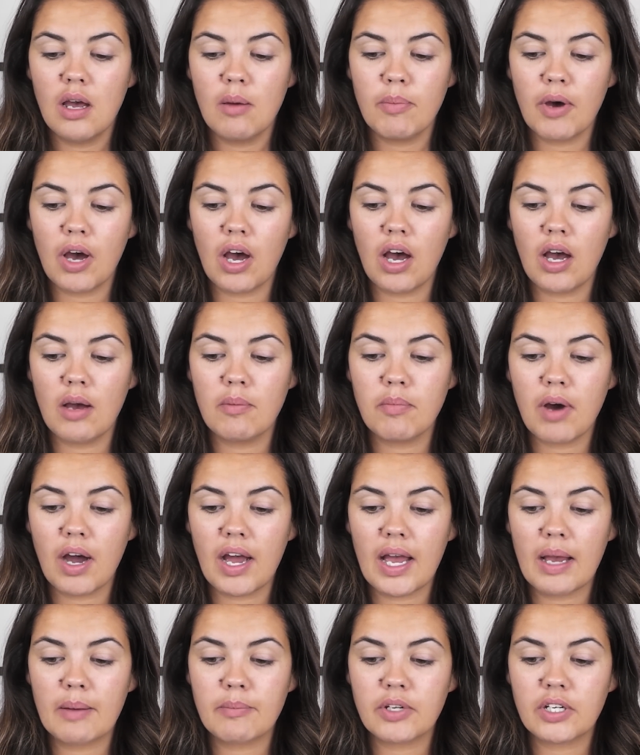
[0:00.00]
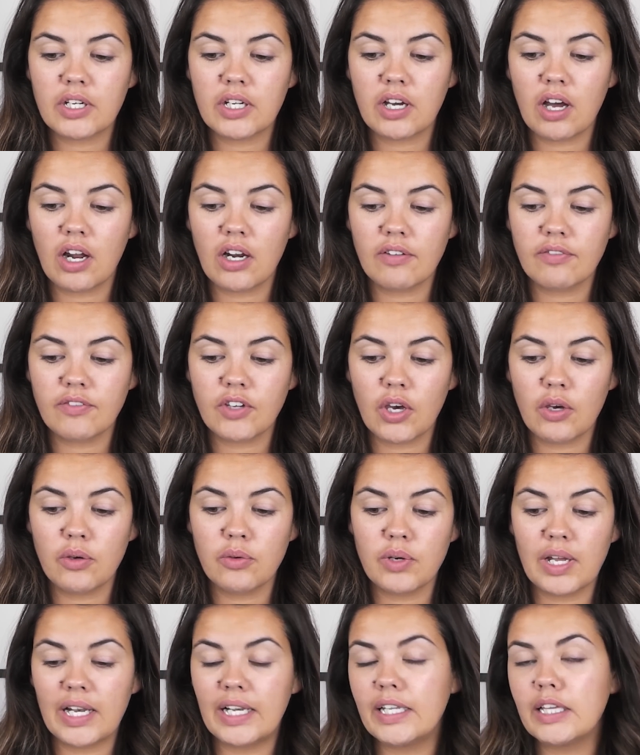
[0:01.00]
but I am going to kind of
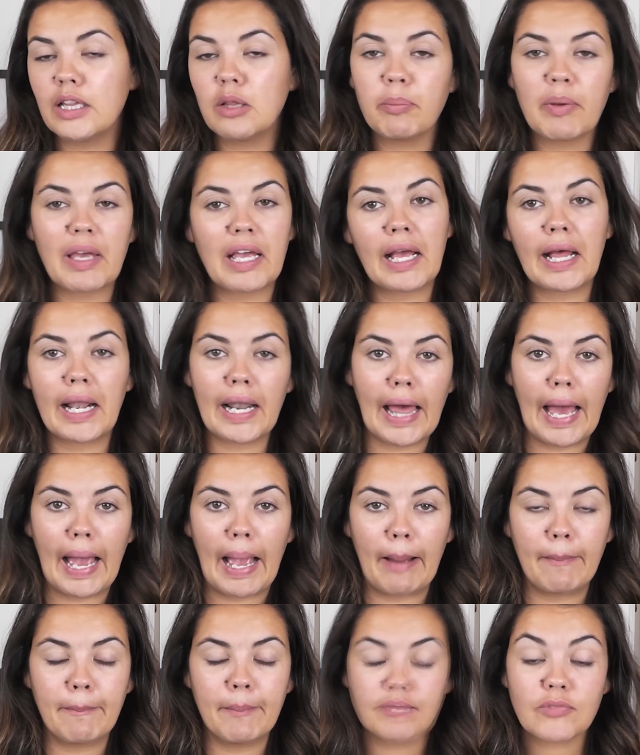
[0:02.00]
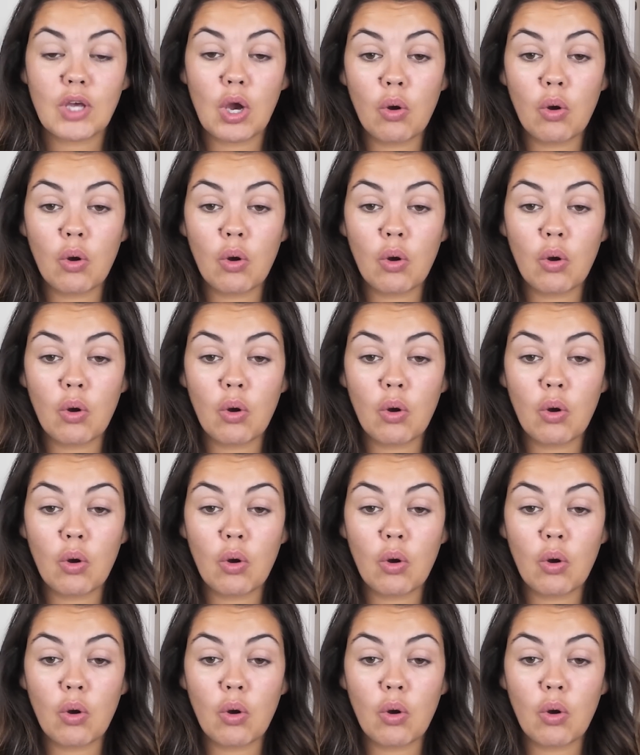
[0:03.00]
go a little bit glam.